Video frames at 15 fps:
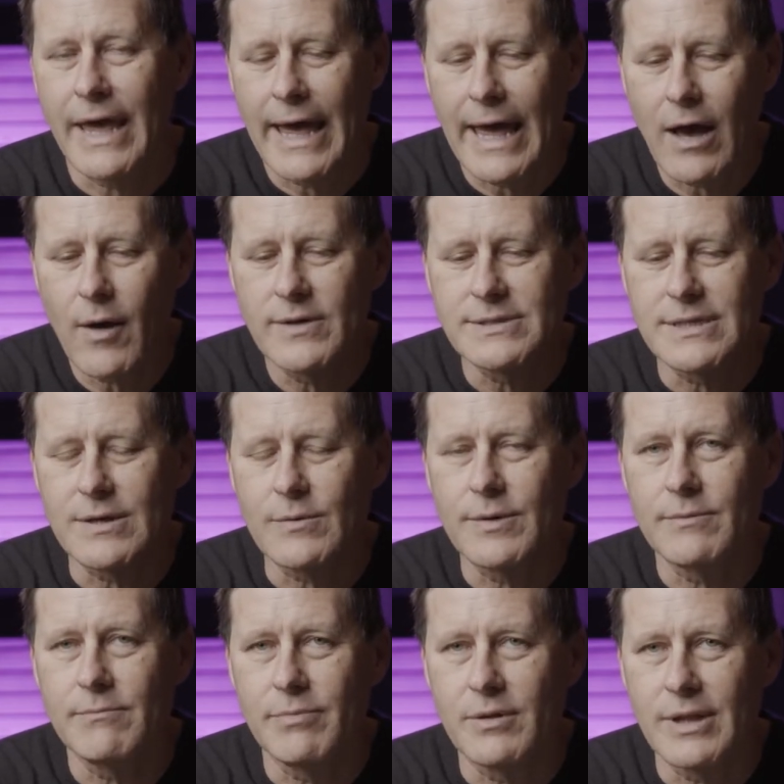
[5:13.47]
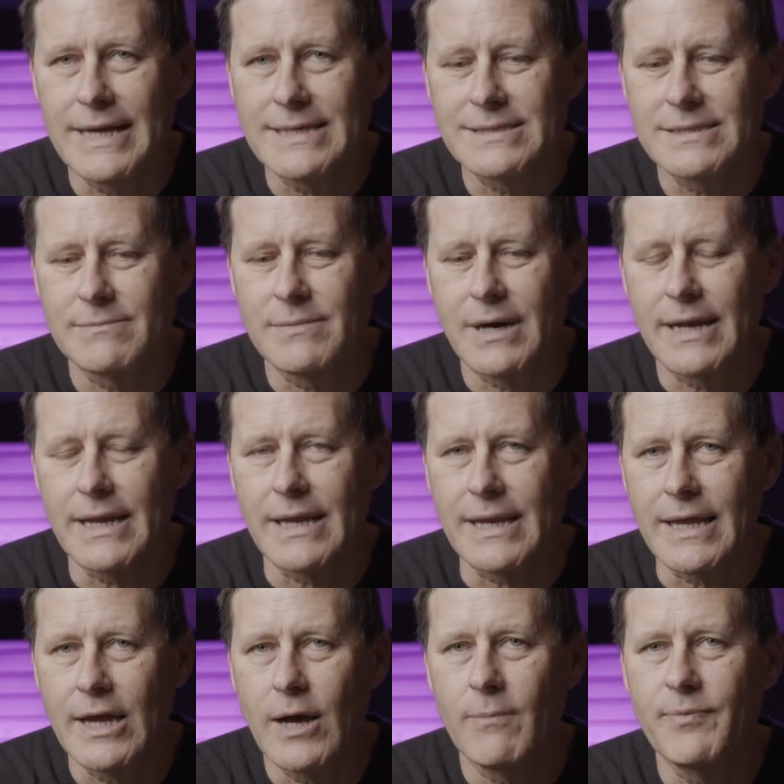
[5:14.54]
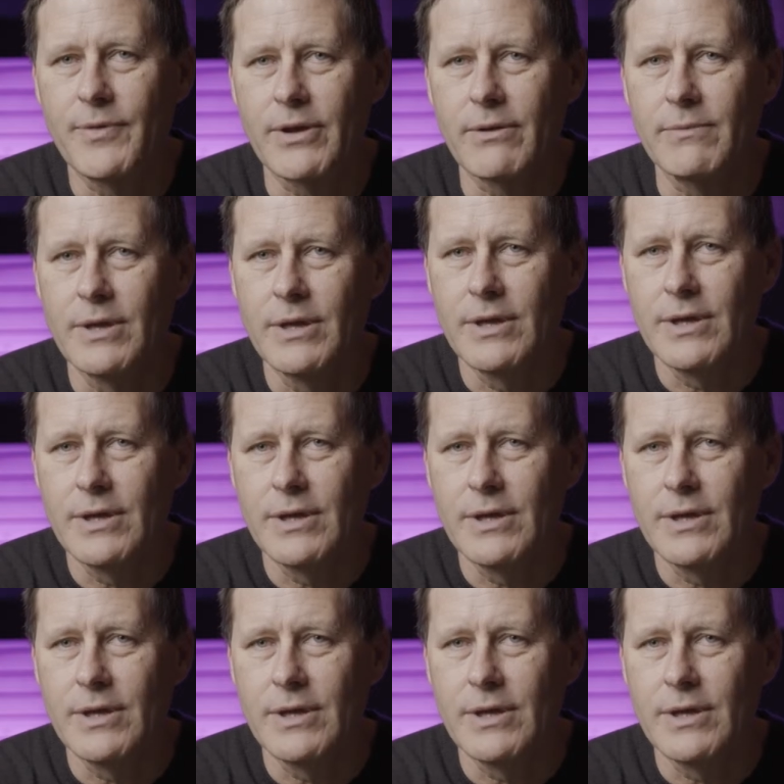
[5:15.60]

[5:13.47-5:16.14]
how is it that we would bless somebody and help them